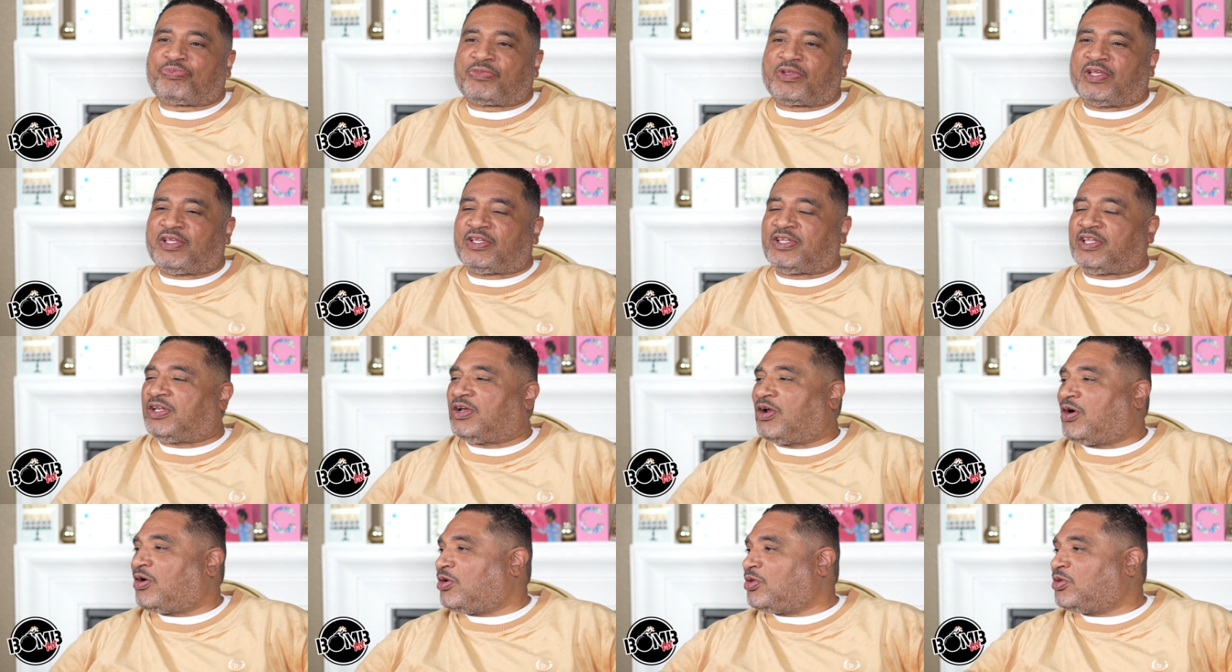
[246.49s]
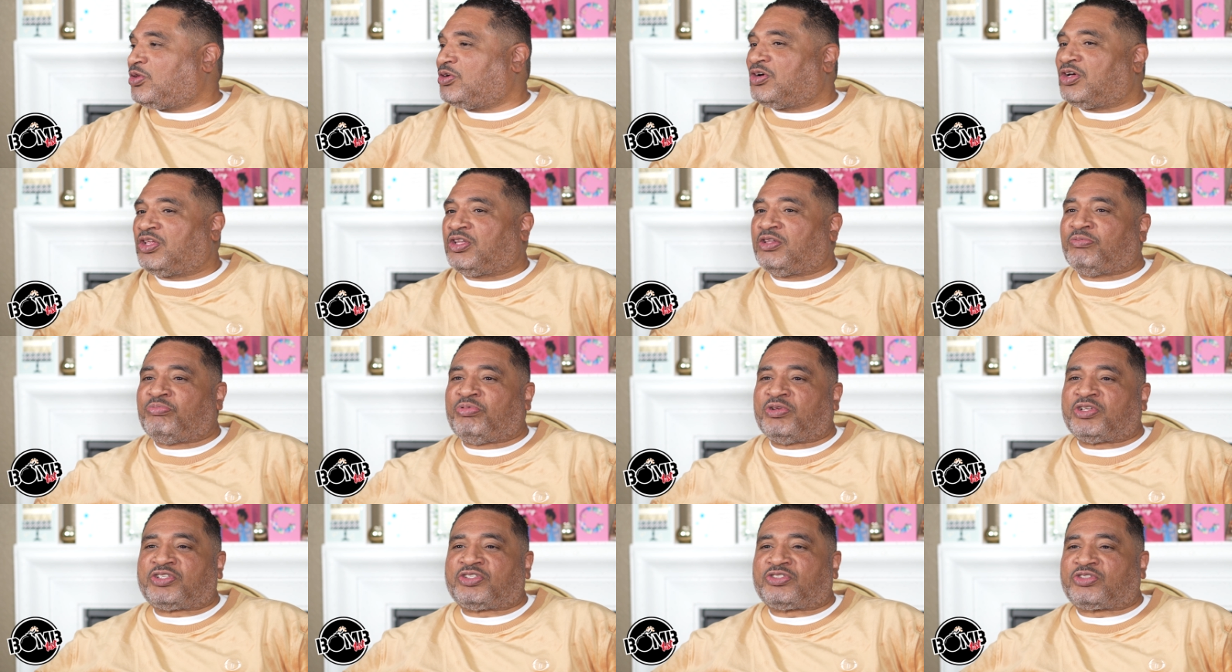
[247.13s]
And then all the other
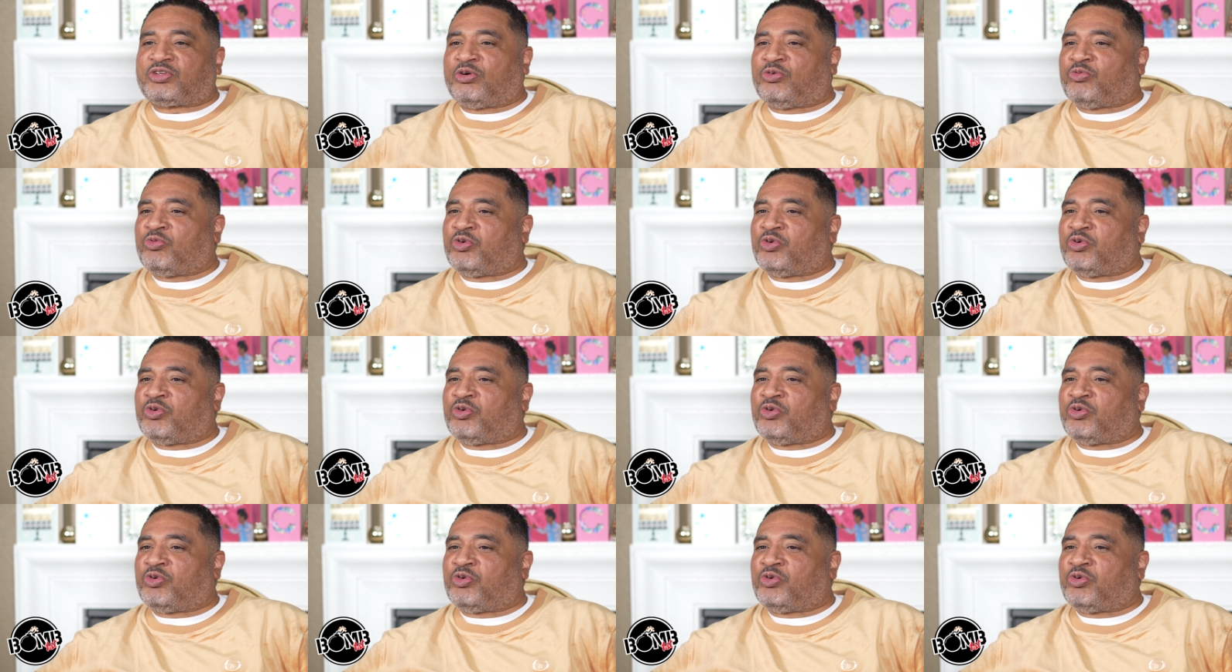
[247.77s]
bitches gonna